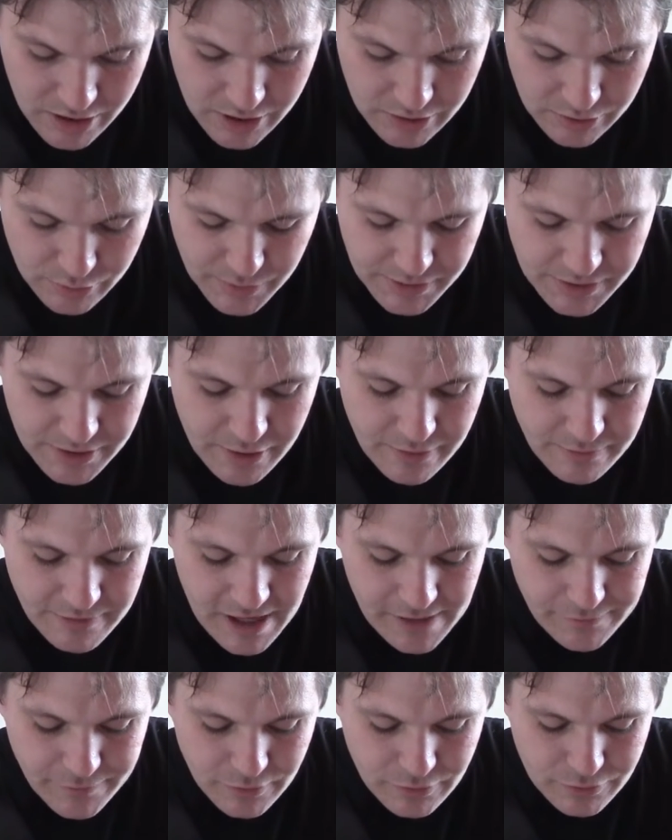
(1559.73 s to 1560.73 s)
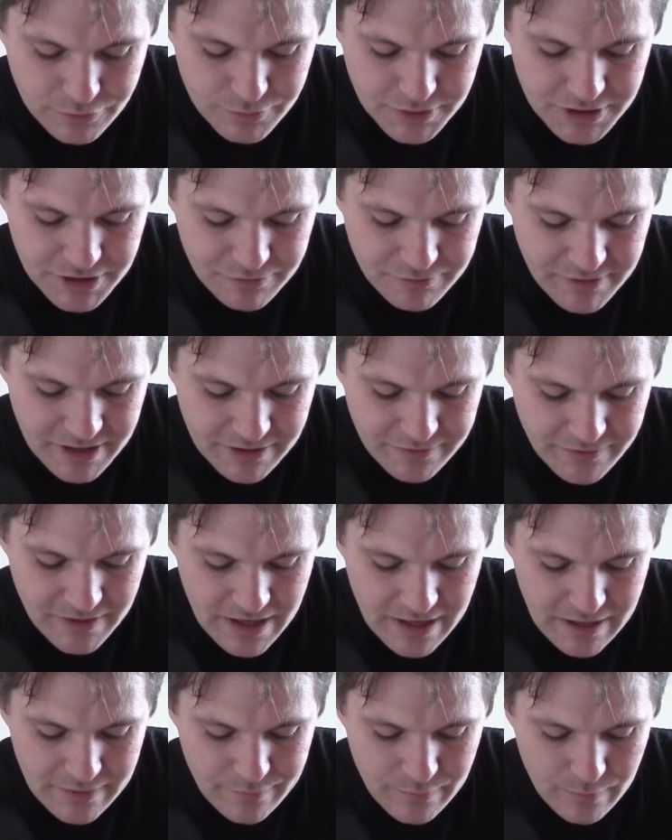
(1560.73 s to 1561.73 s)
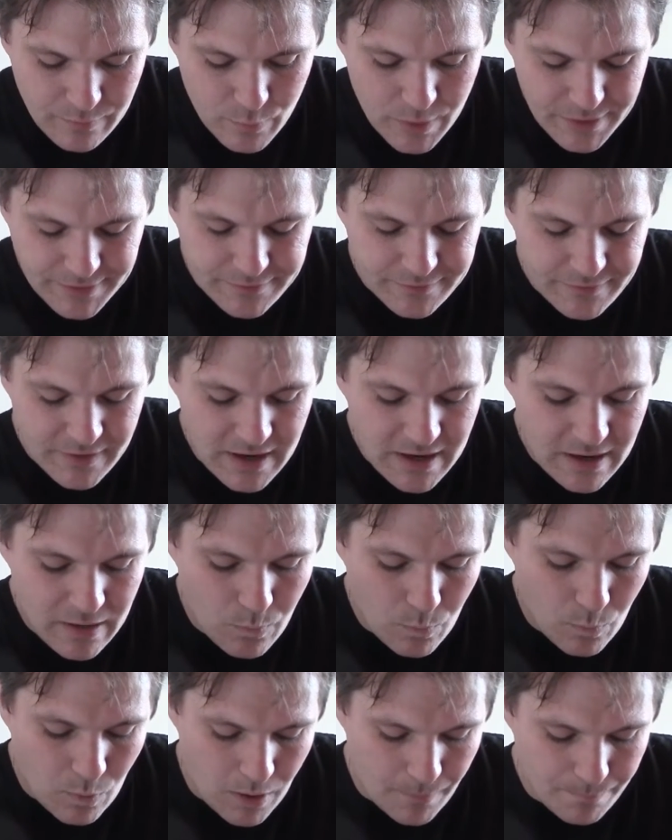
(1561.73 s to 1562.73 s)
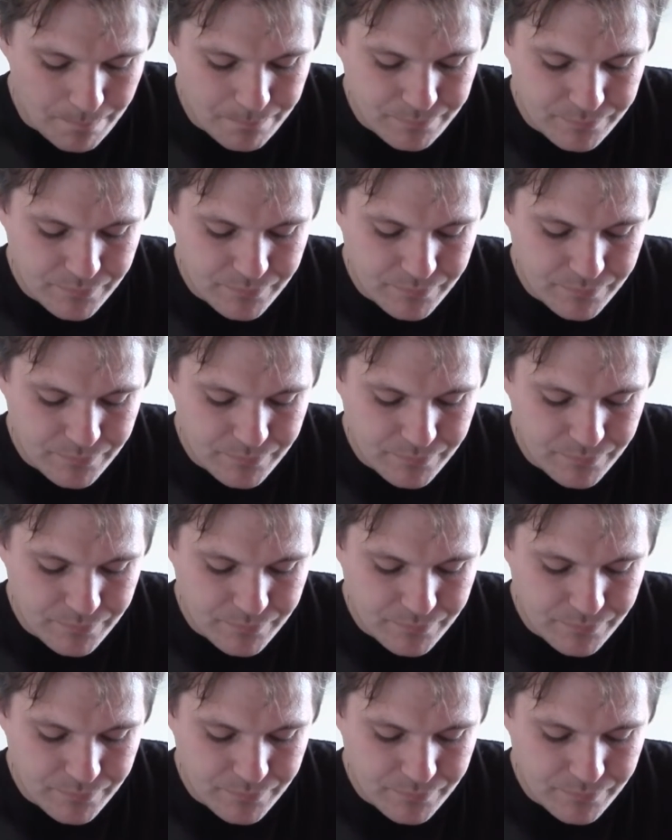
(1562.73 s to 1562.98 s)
Twin no rifles, which is range 5, weight of fire 1.